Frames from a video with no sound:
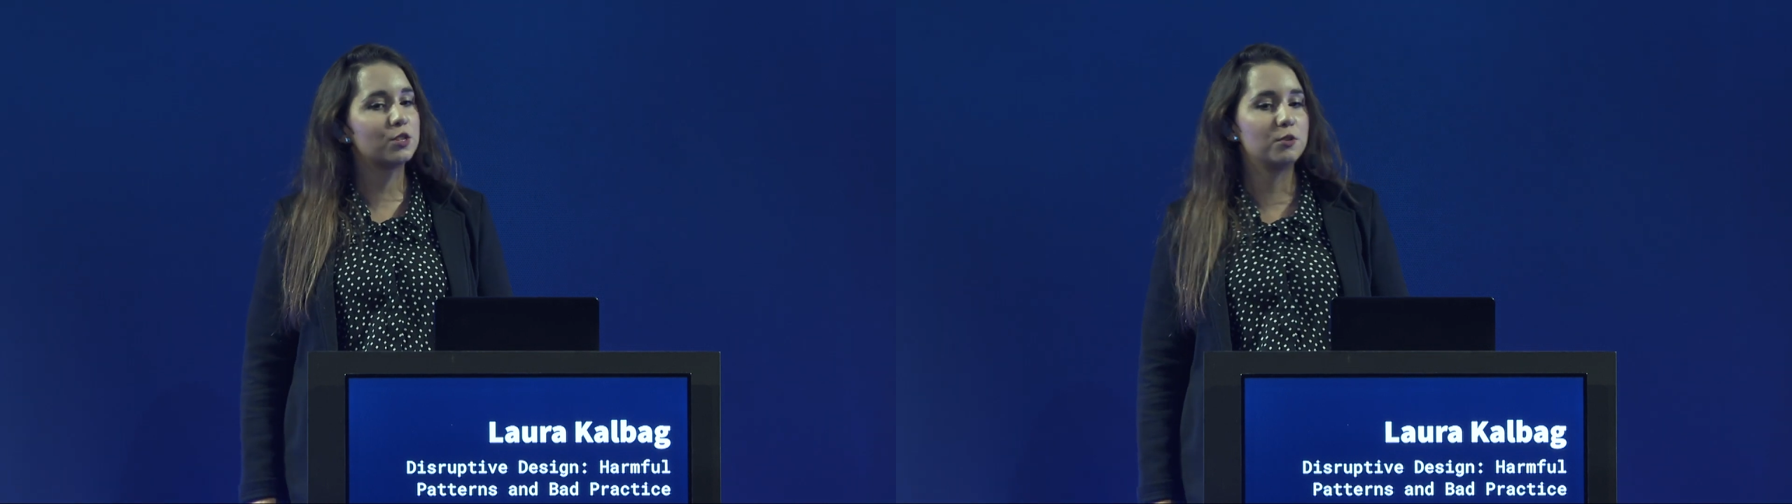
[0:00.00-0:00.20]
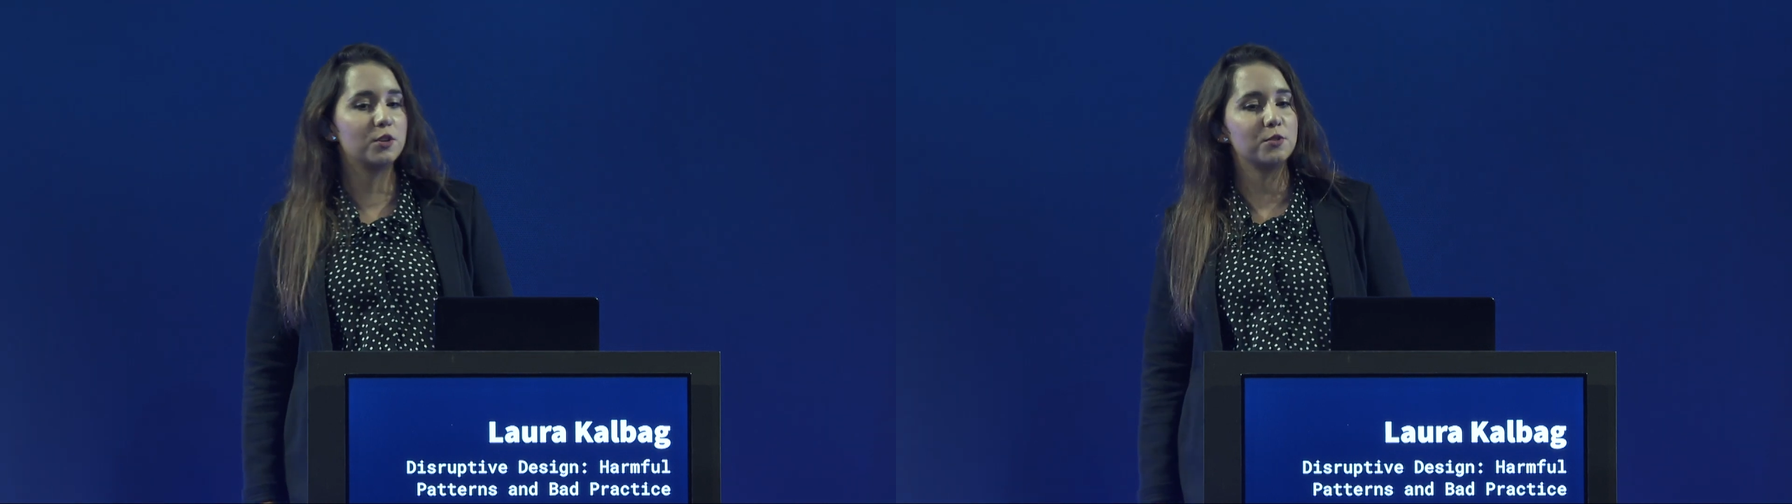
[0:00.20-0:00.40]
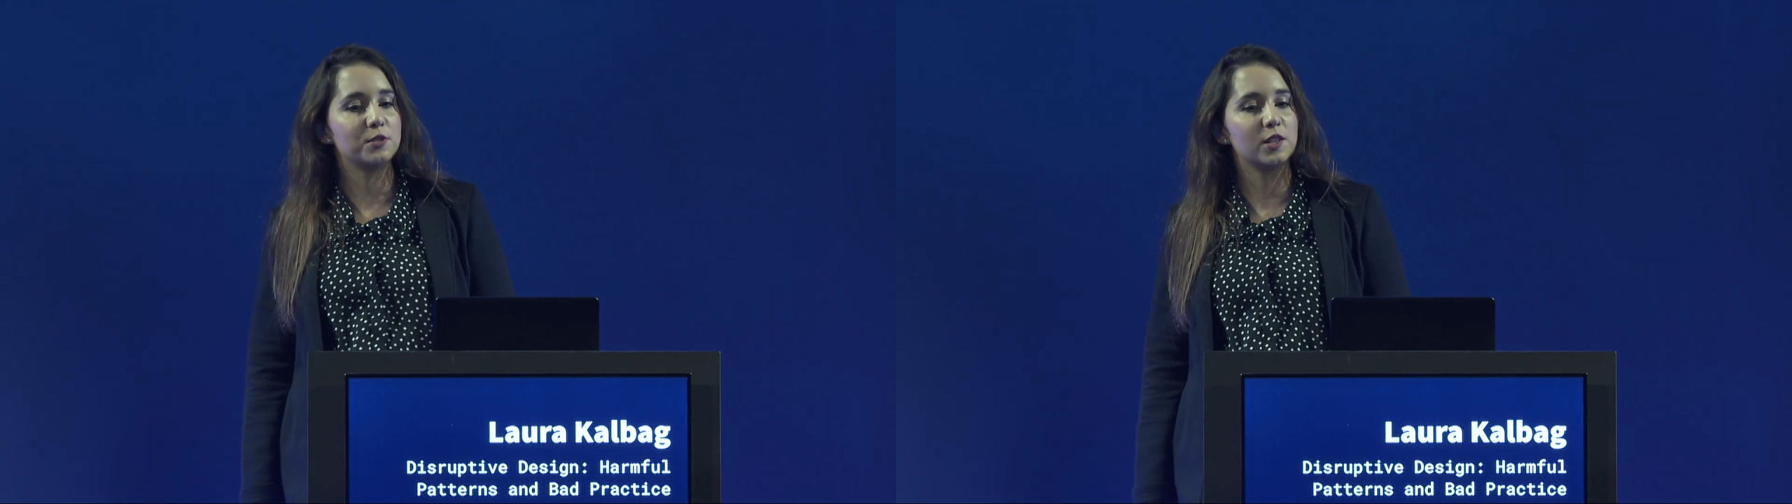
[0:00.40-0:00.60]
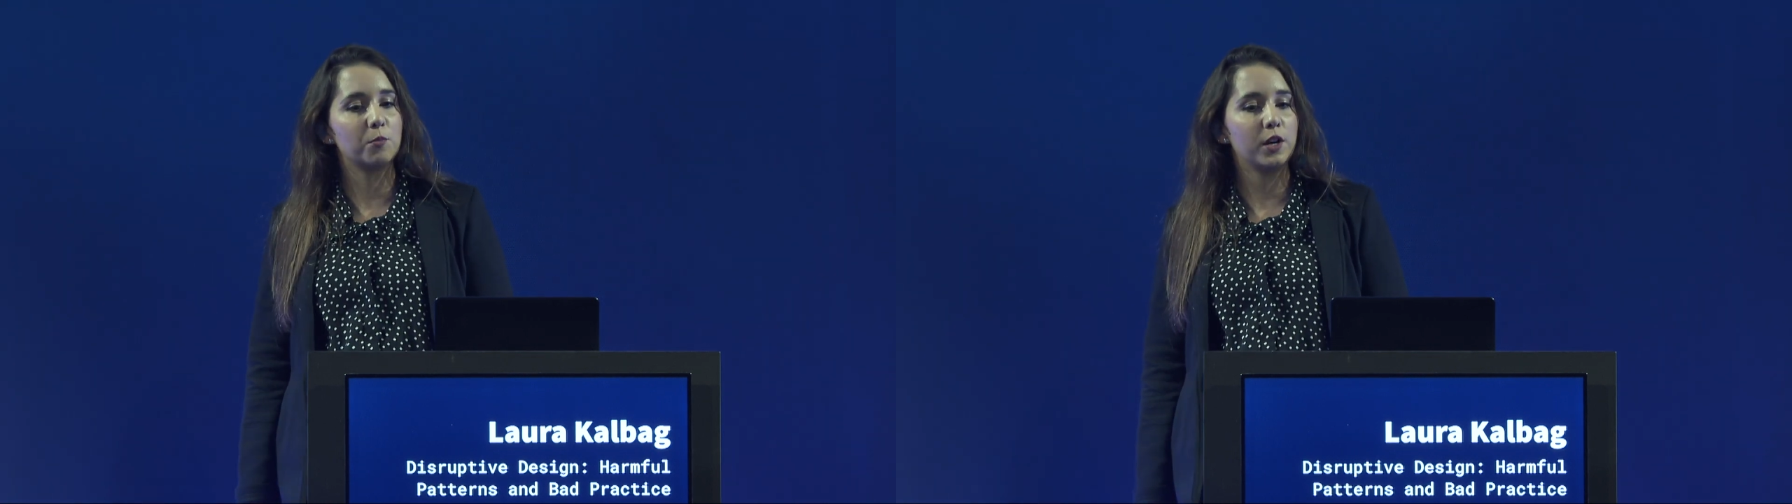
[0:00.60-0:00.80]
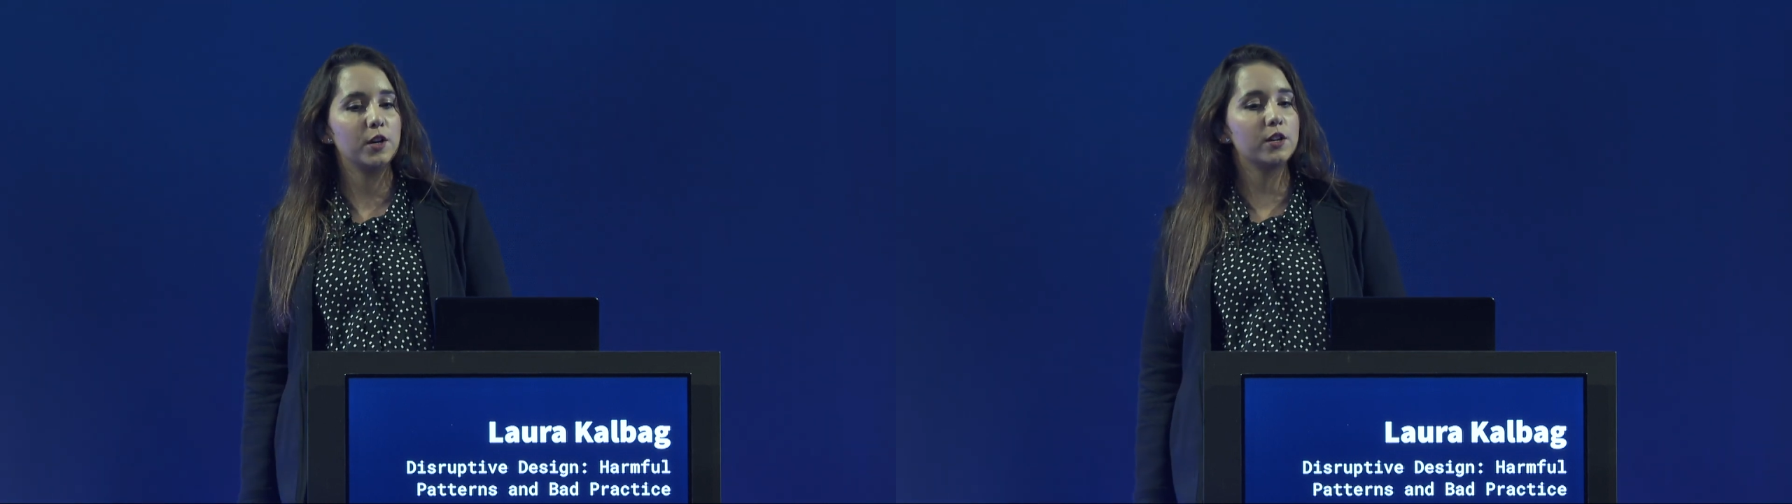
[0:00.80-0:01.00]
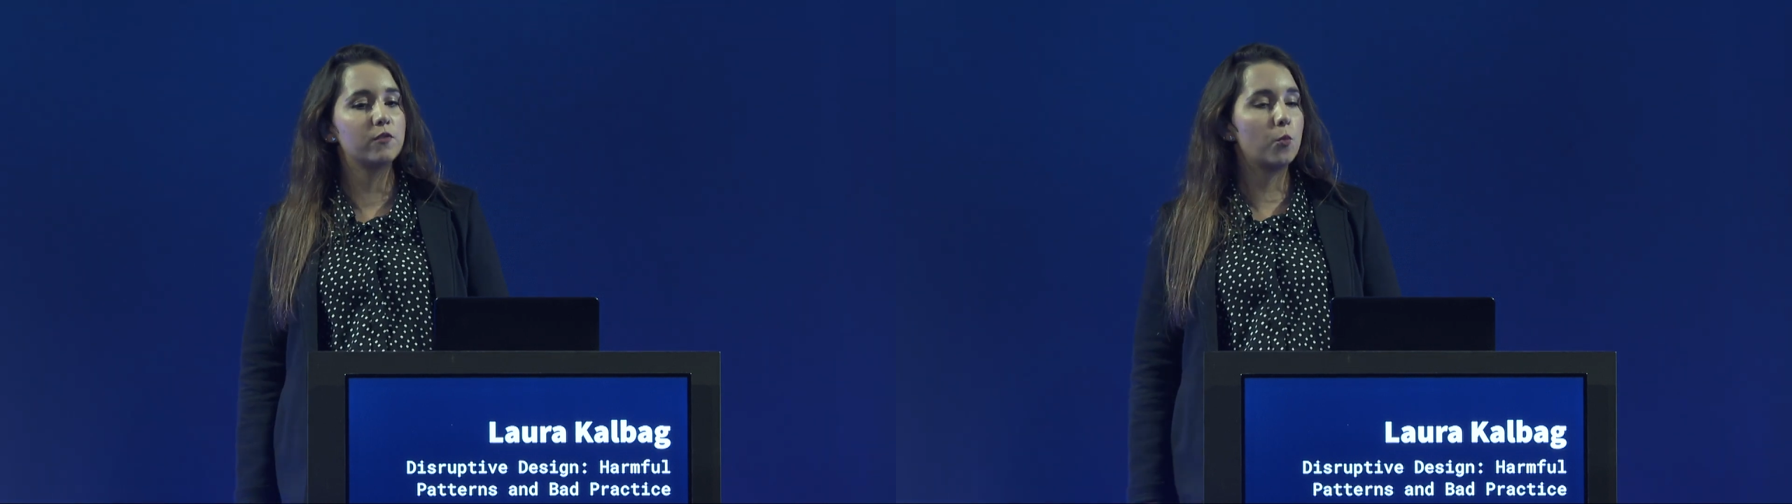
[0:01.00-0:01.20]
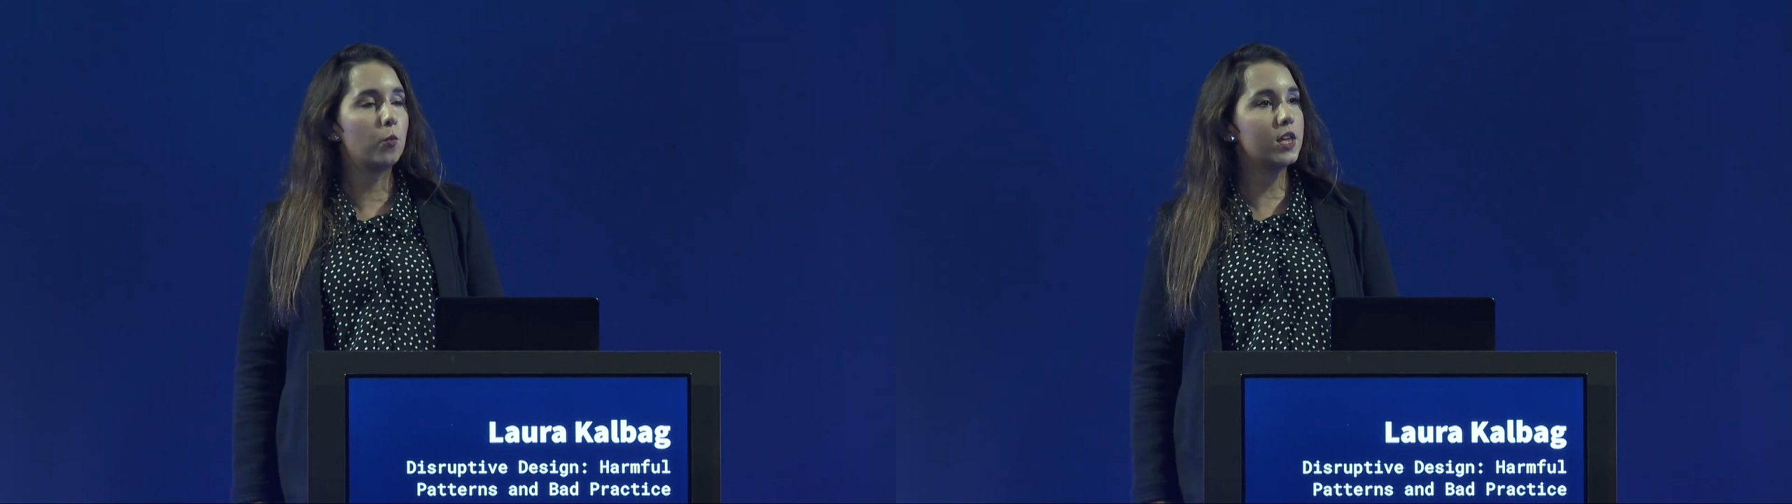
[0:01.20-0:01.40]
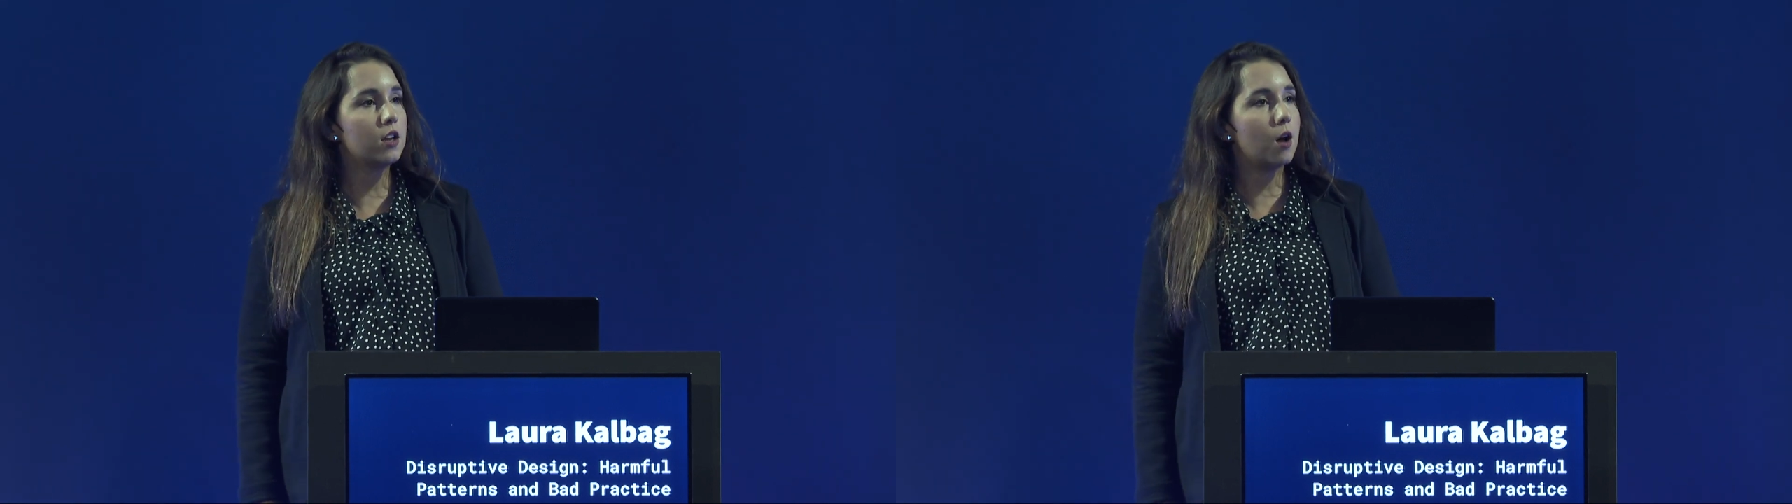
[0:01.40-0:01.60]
you use in the period of a week,